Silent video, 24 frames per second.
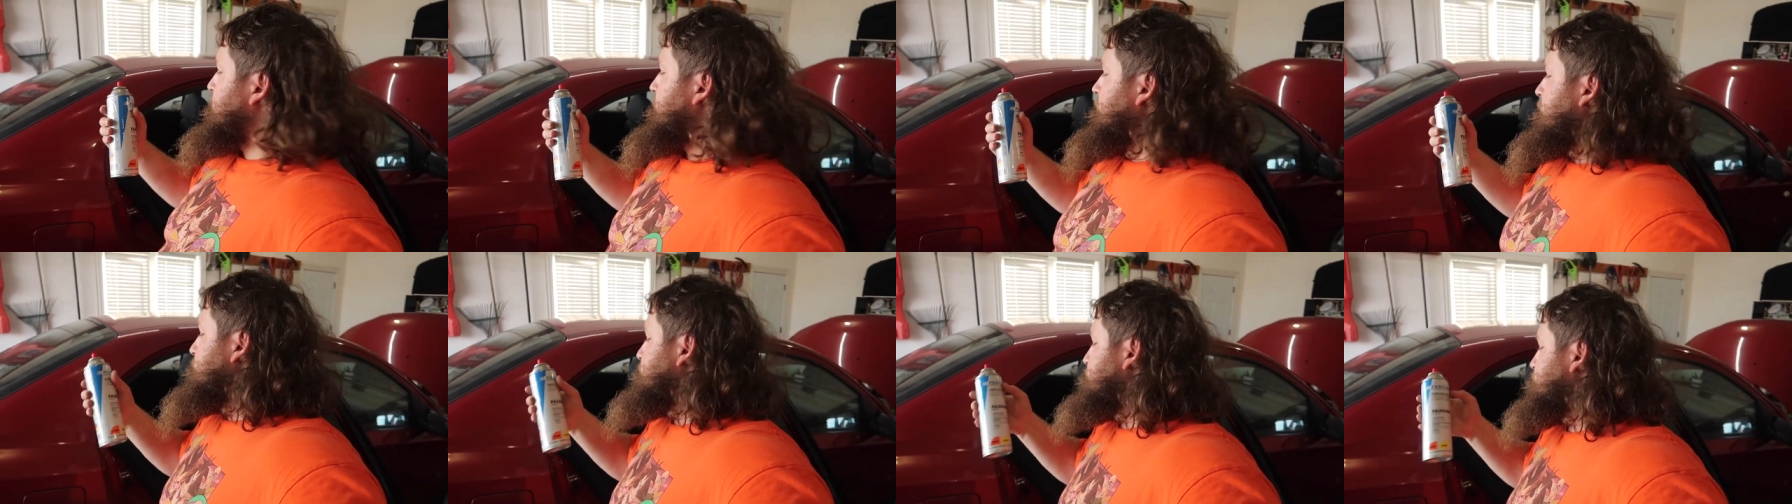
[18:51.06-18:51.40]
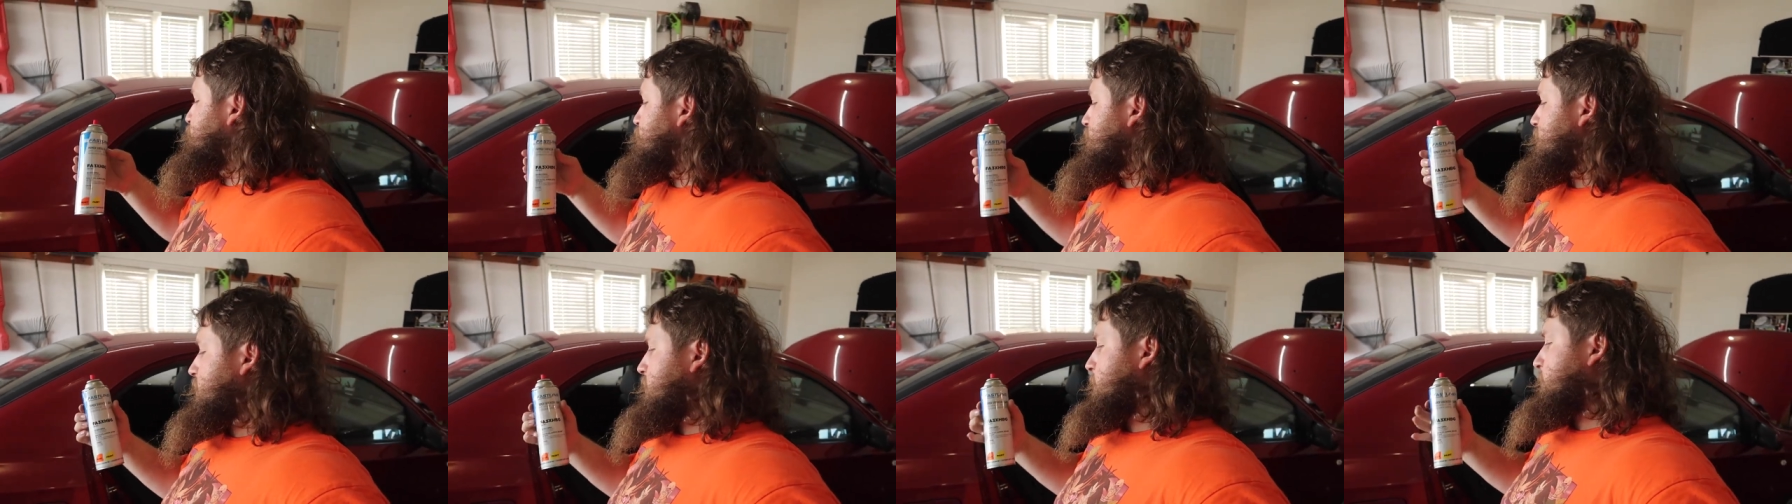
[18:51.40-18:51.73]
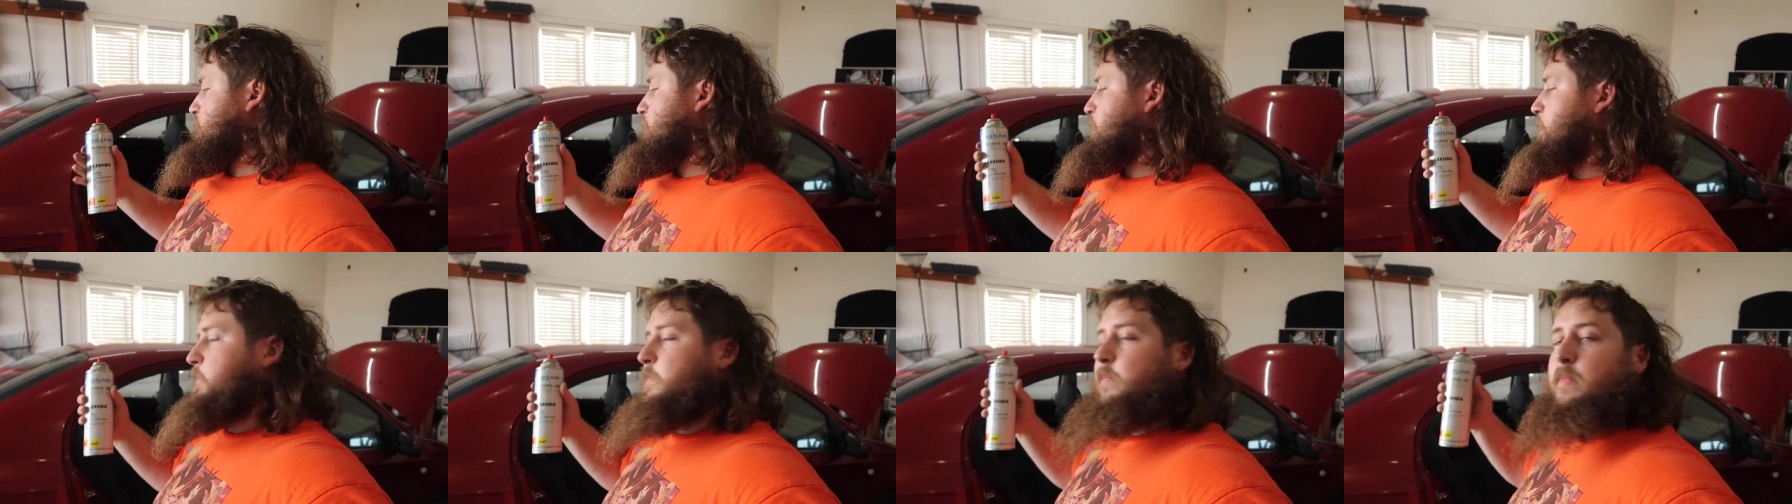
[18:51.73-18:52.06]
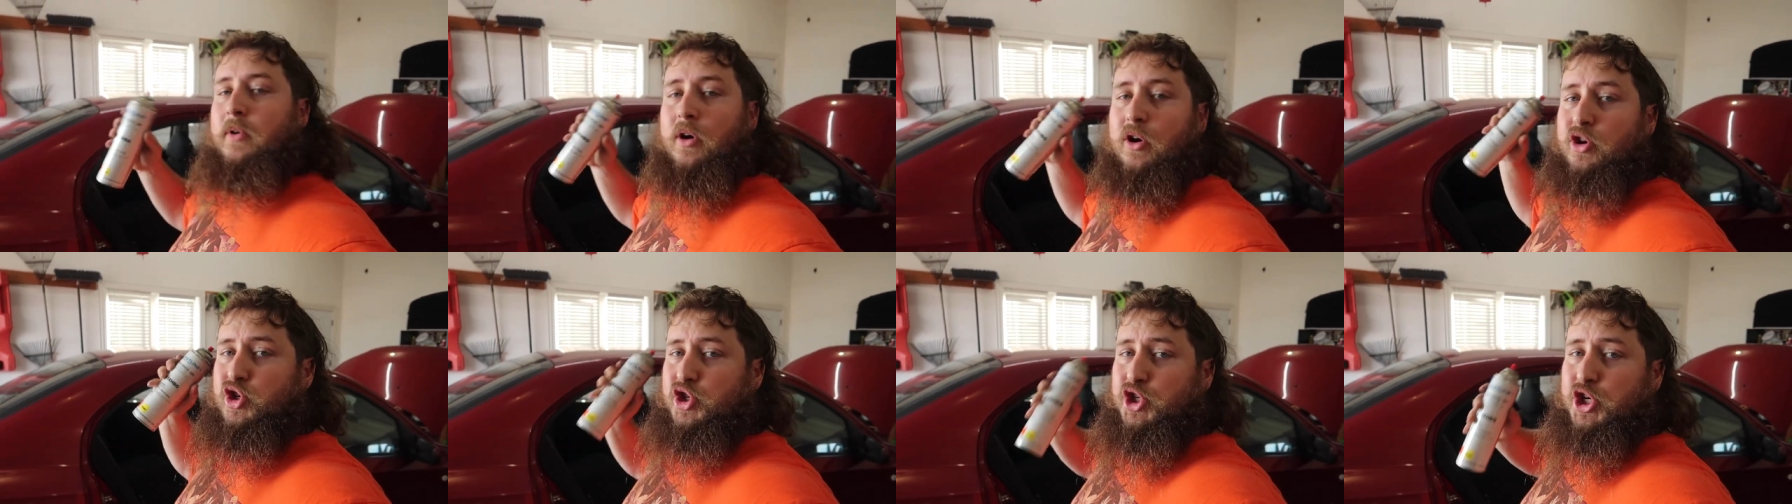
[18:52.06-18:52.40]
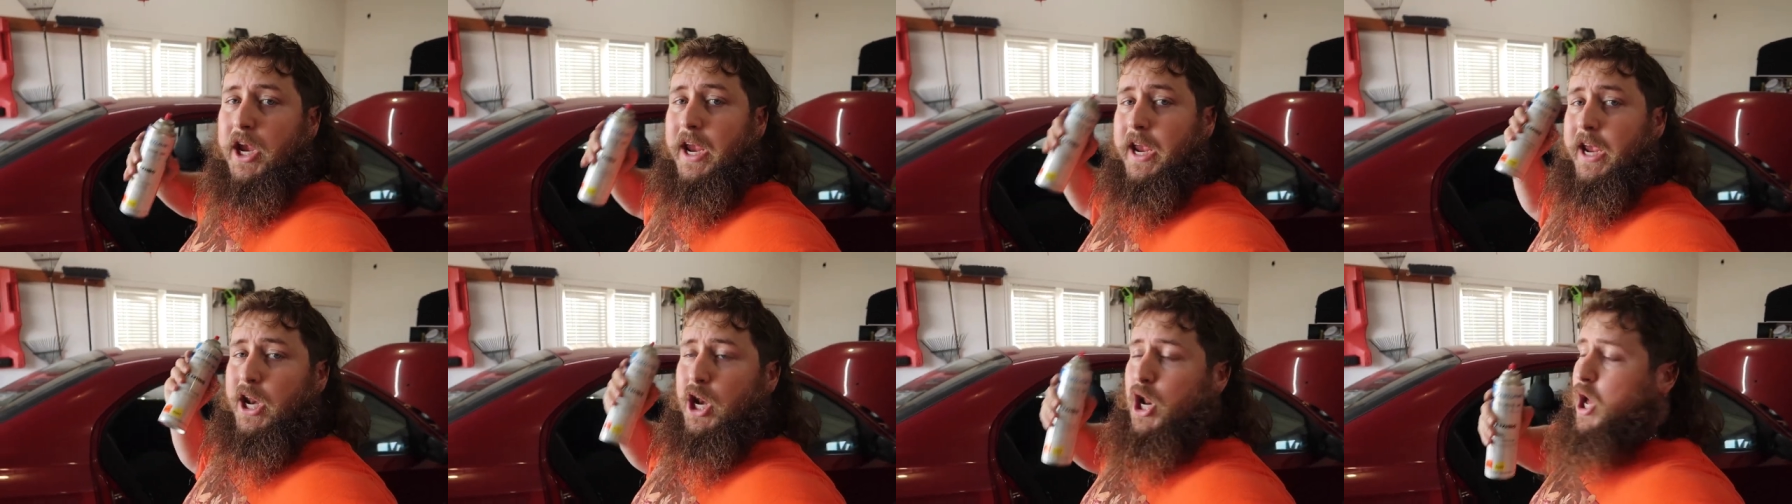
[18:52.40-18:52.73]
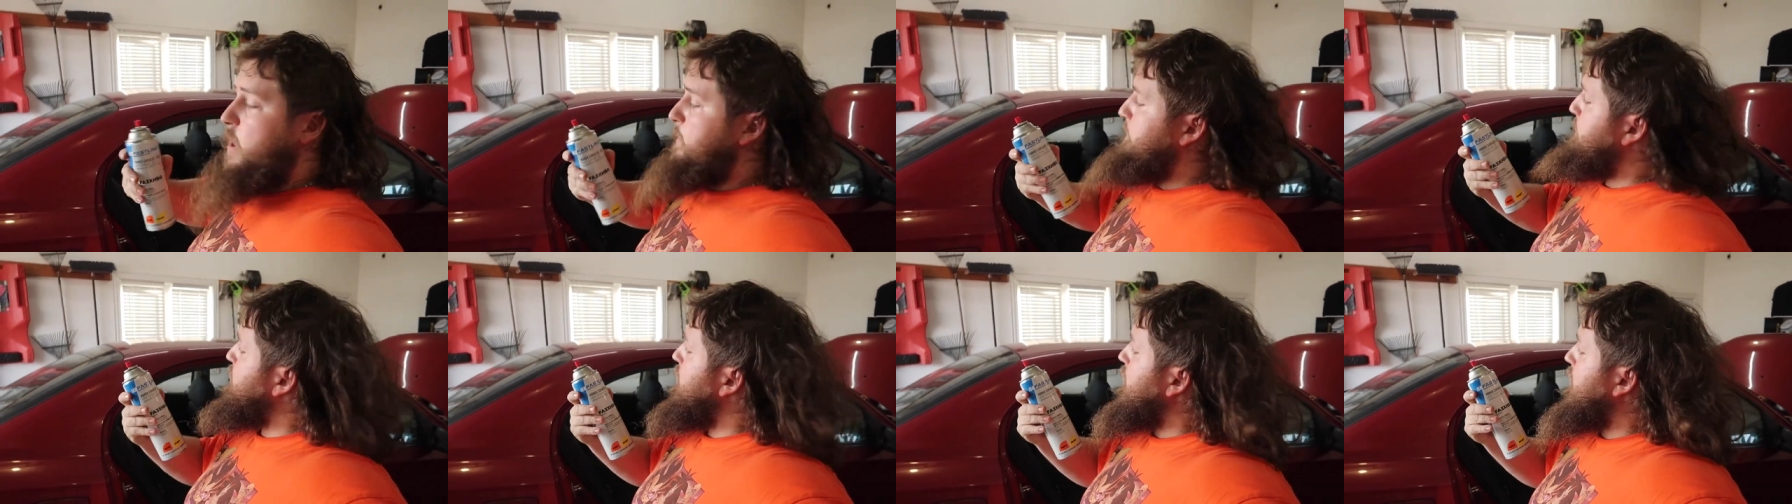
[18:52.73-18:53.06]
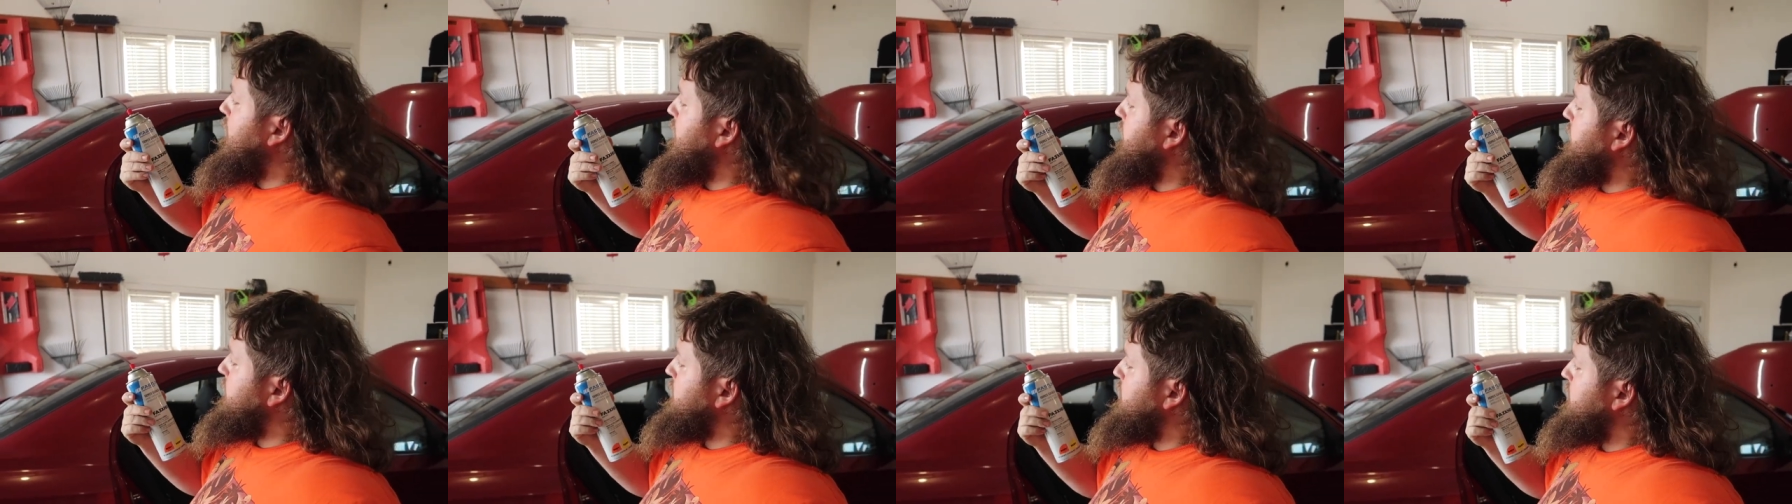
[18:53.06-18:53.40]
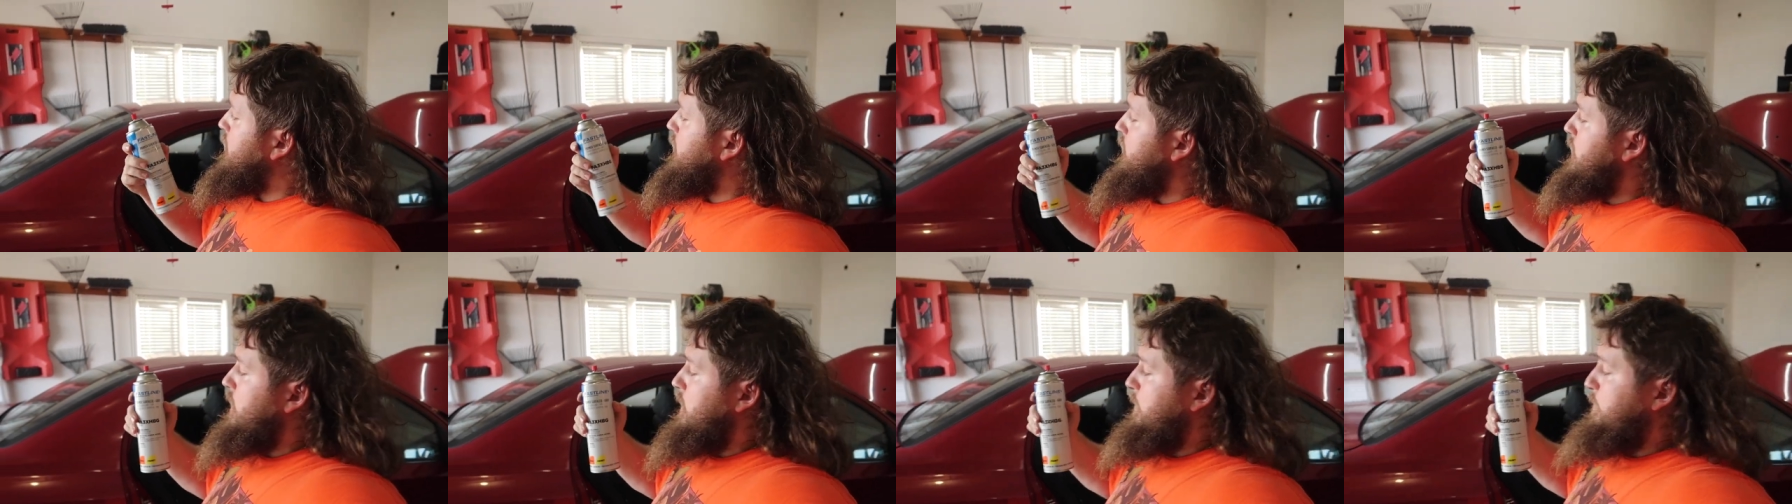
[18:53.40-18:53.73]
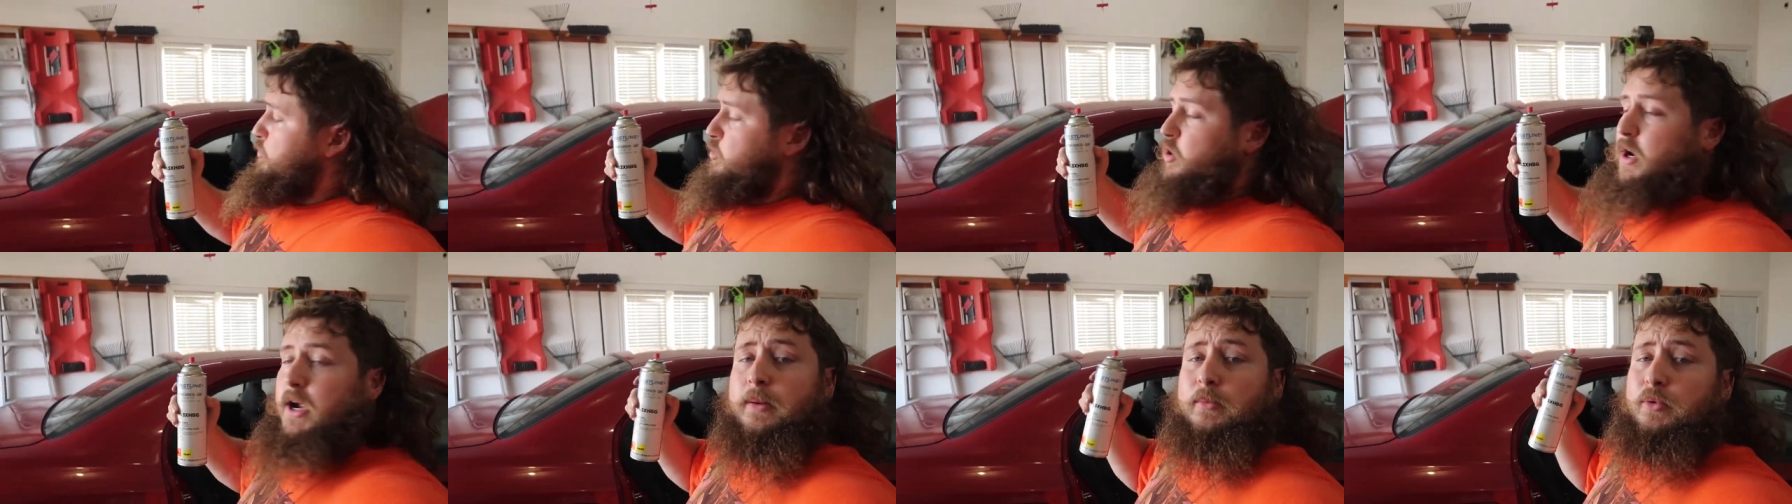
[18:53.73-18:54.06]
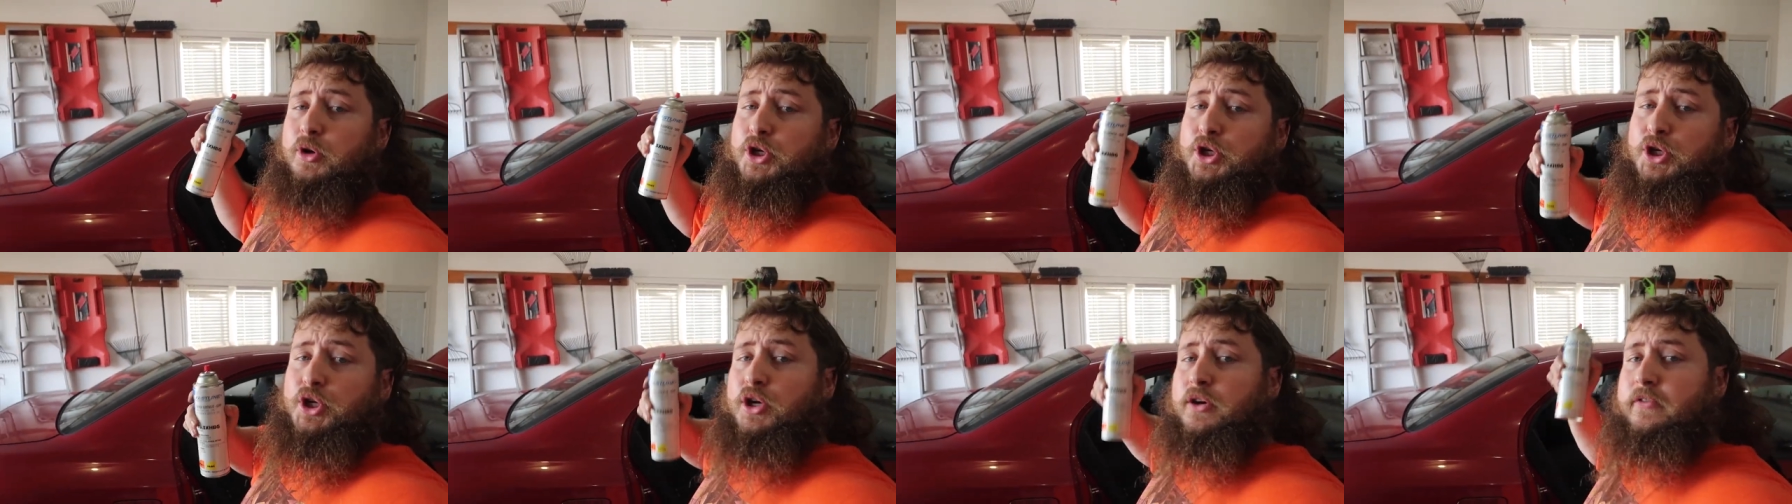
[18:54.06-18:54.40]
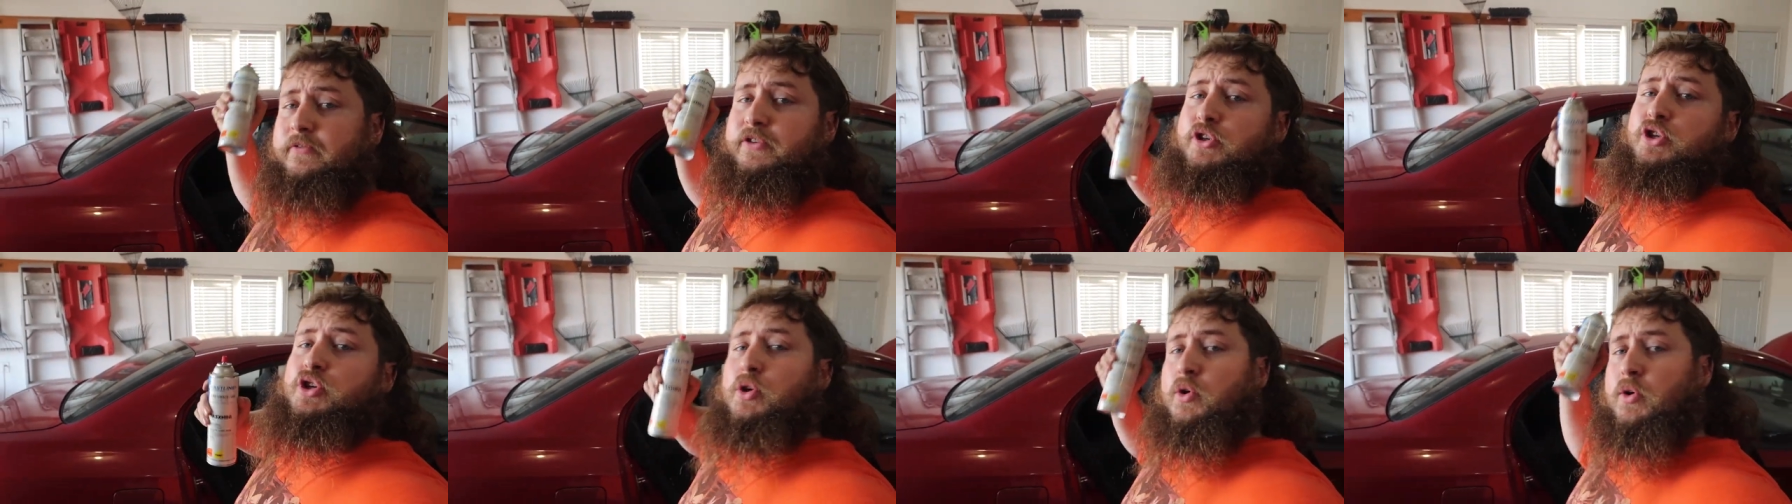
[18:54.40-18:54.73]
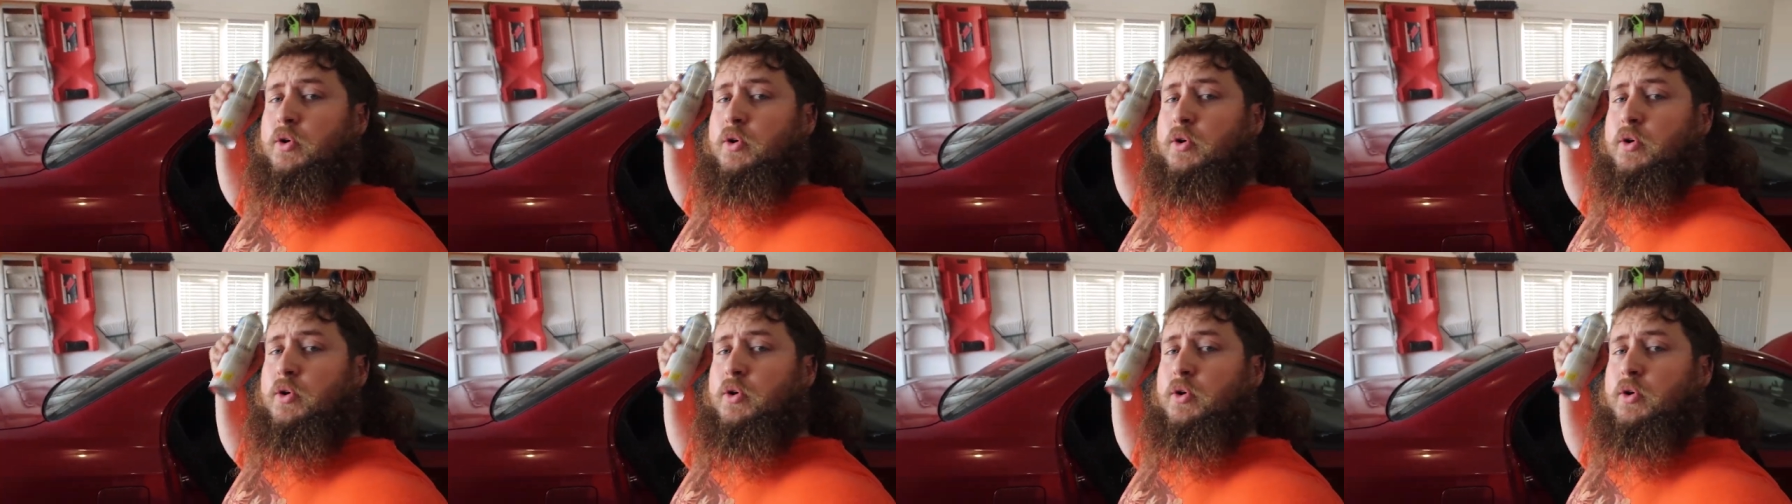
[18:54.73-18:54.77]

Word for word: I'm shaking up my primer surface